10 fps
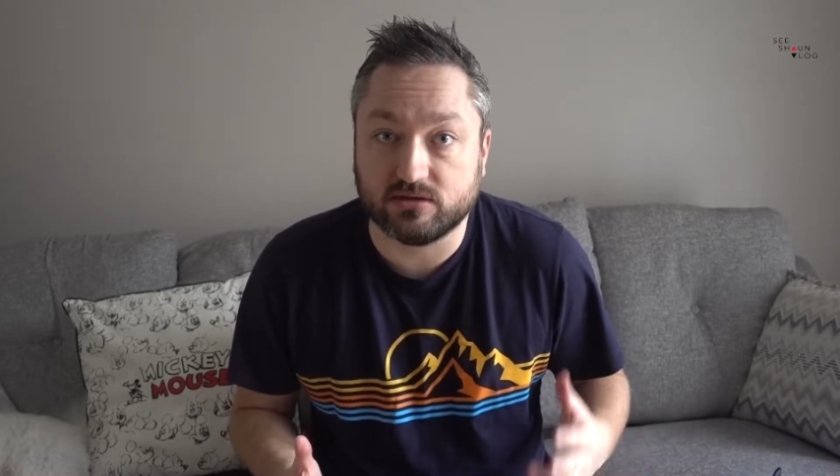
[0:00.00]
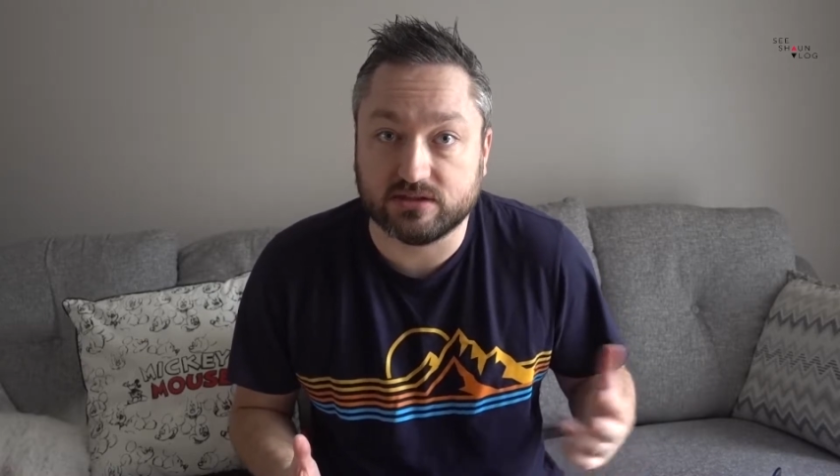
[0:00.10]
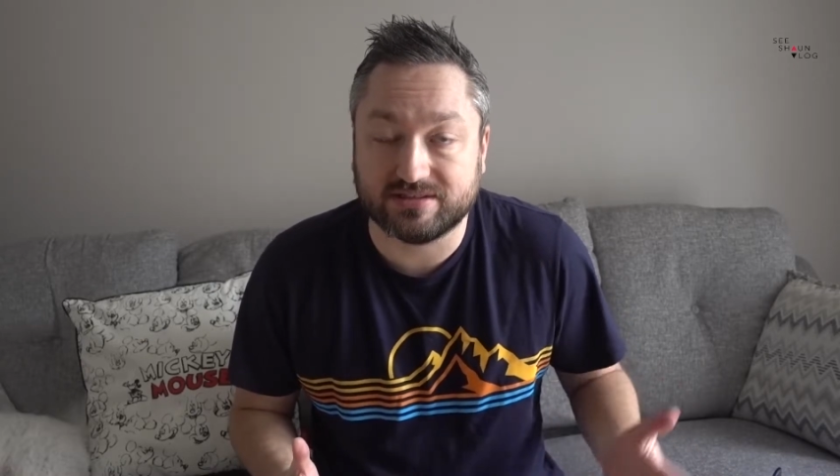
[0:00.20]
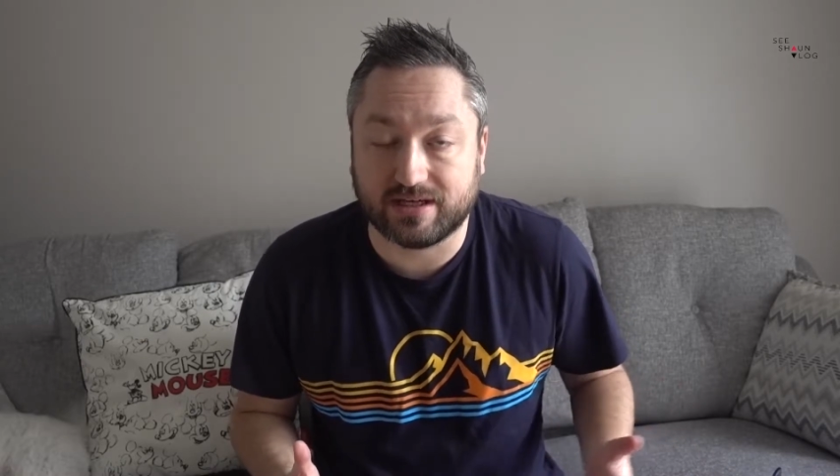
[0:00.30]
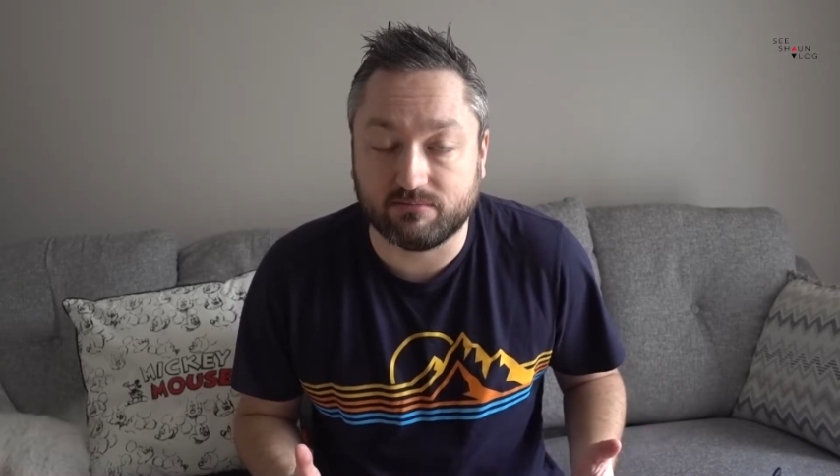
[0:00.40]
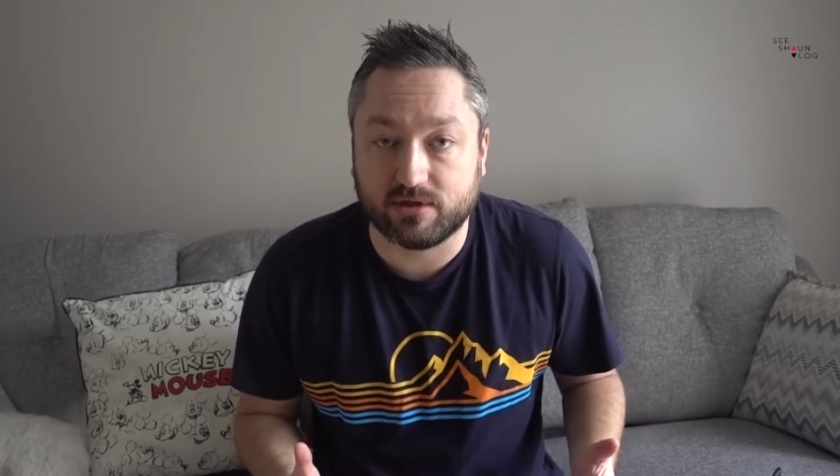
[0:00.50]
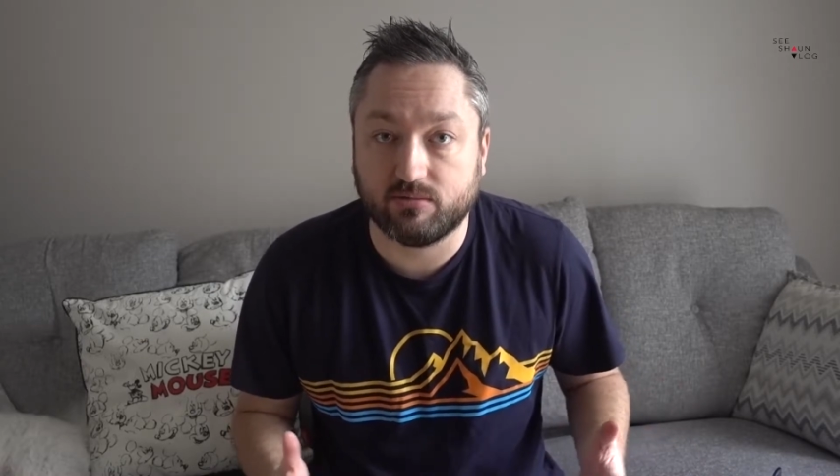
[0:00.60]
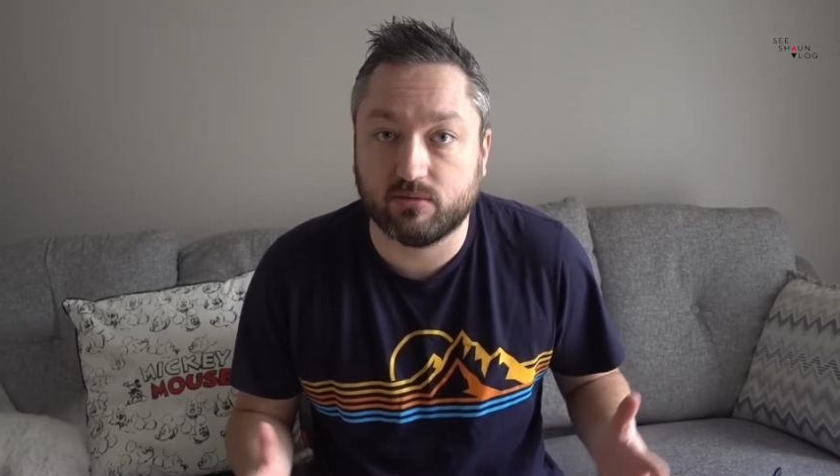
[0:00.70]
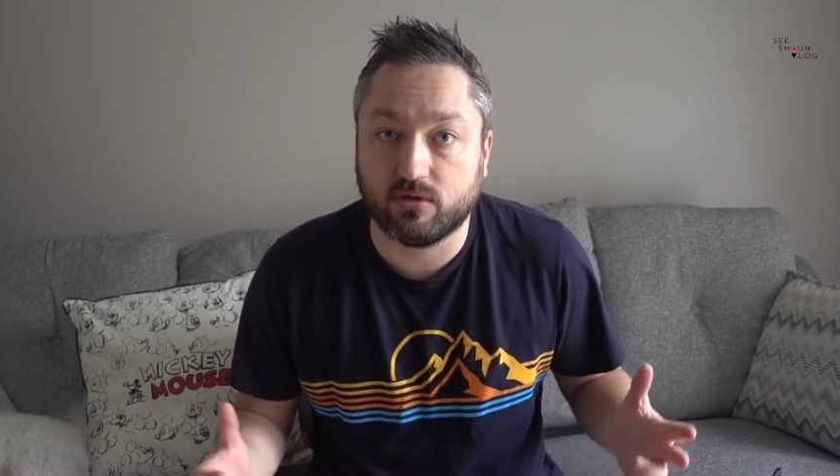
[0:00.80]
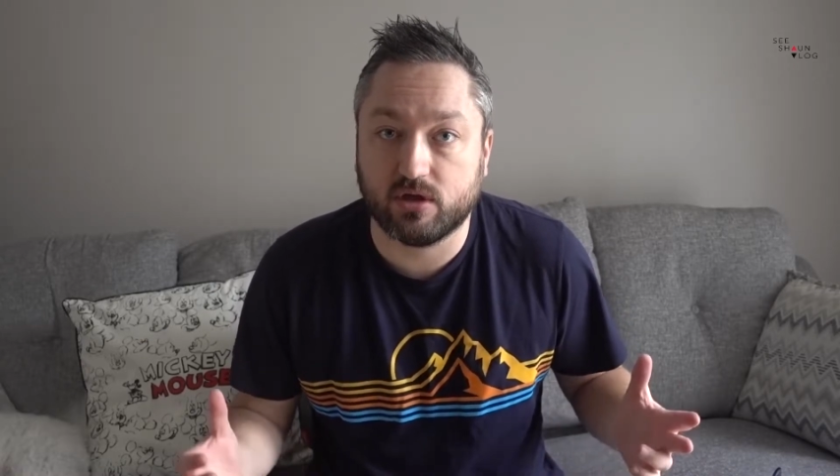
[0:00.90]
it's in Tampa,
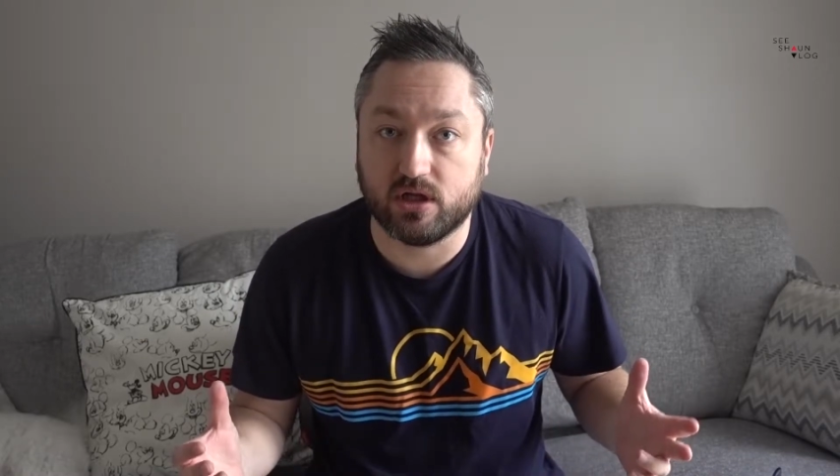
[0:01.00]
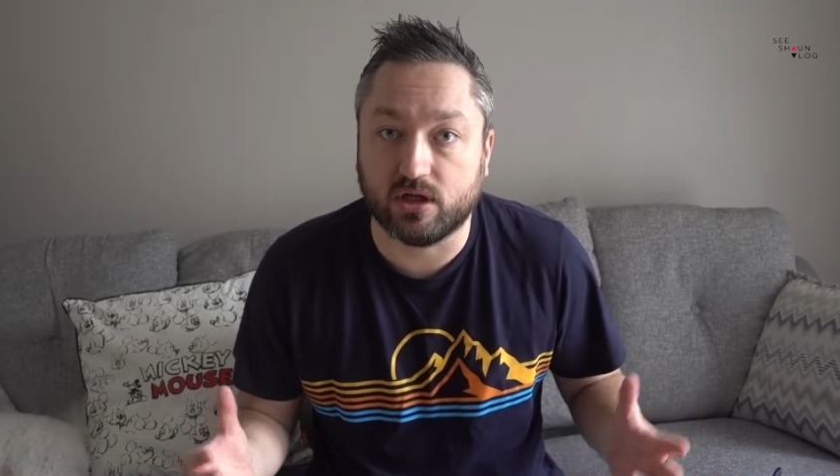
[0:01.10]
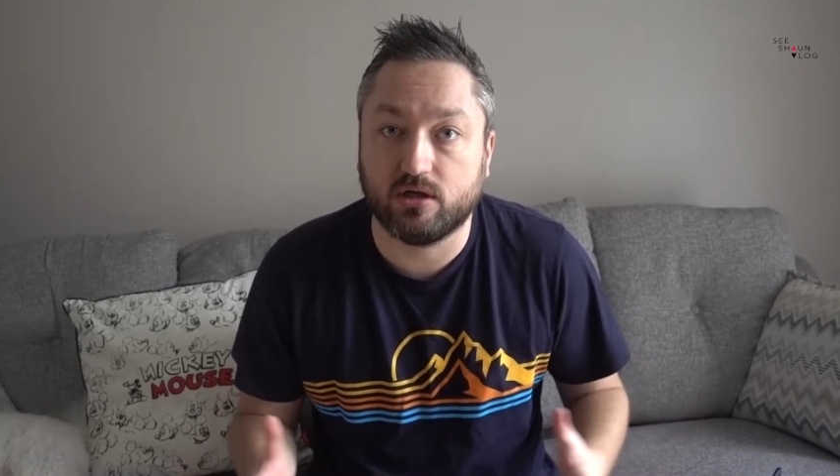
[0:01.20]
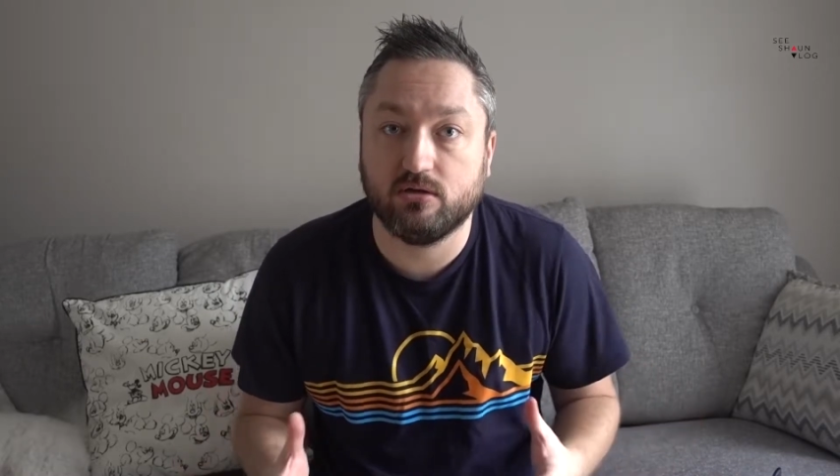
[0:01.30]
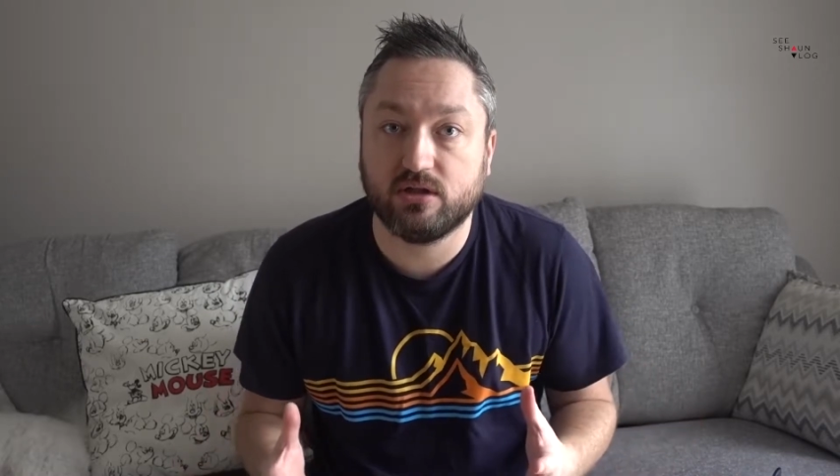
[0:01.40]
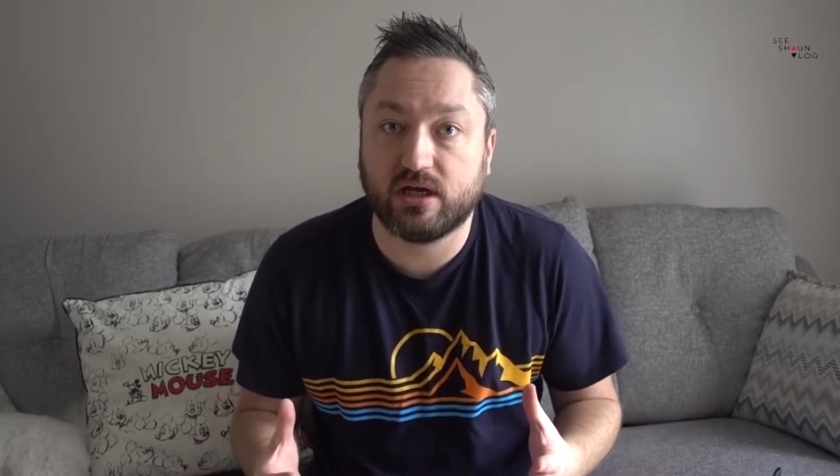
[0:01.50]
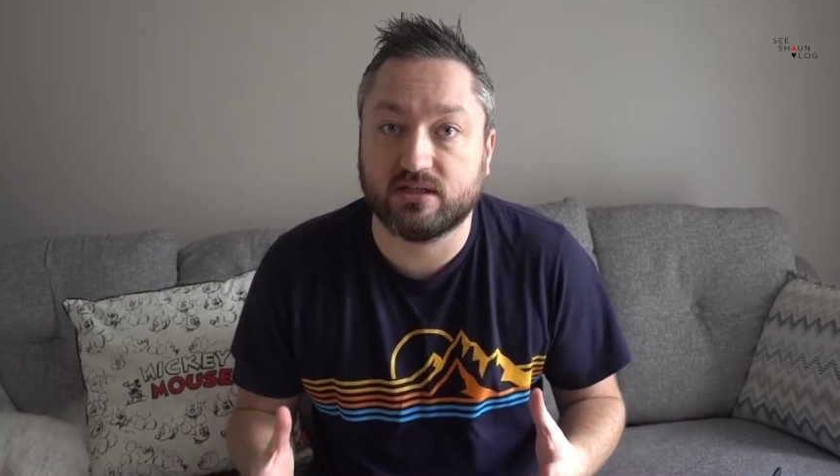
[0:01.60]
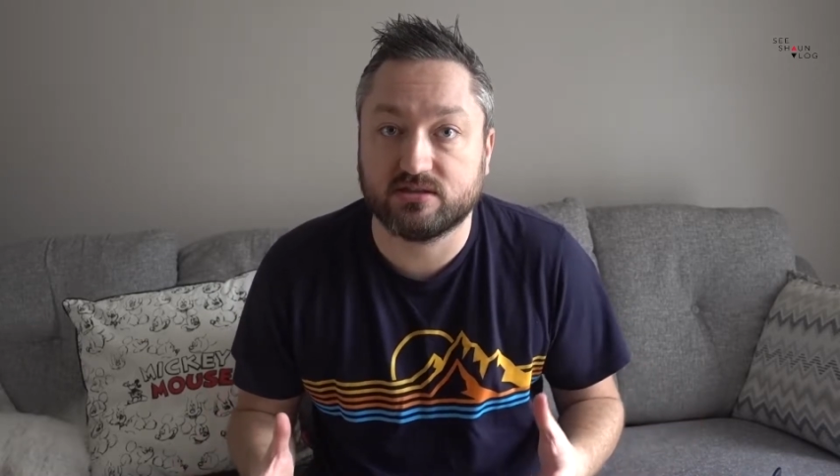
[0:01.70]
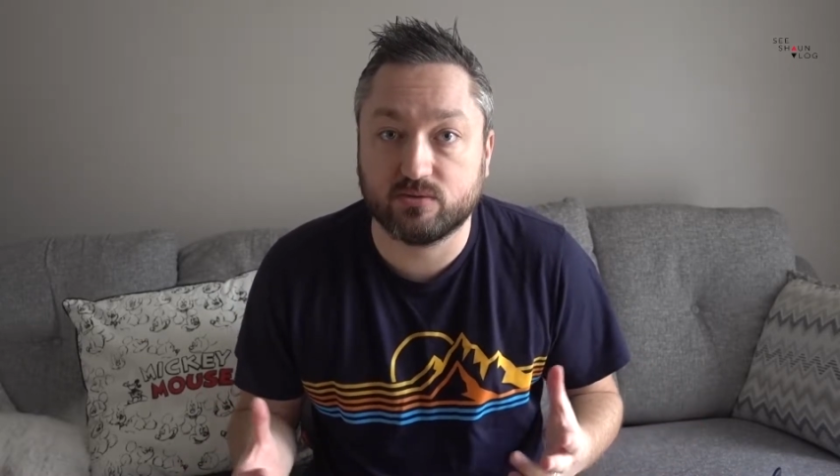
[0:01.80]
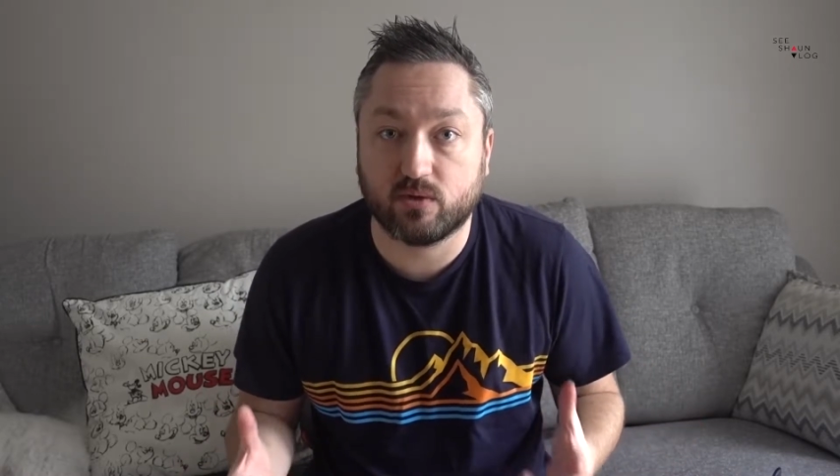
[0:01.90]
but we're going to include that
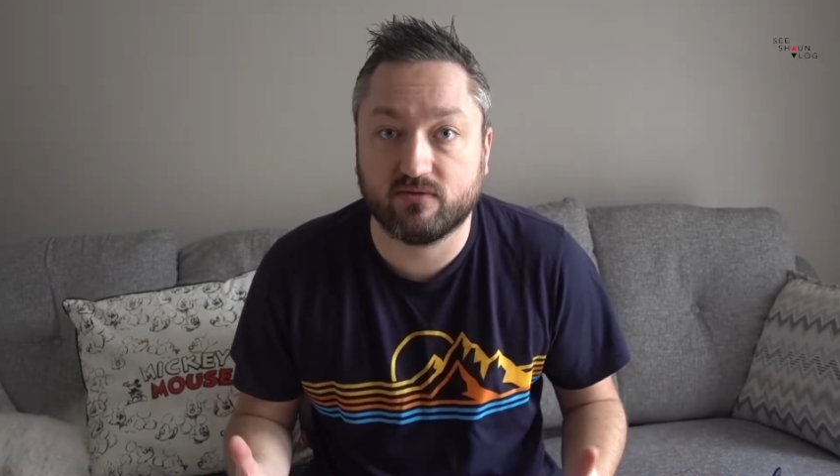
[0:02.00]
as it's one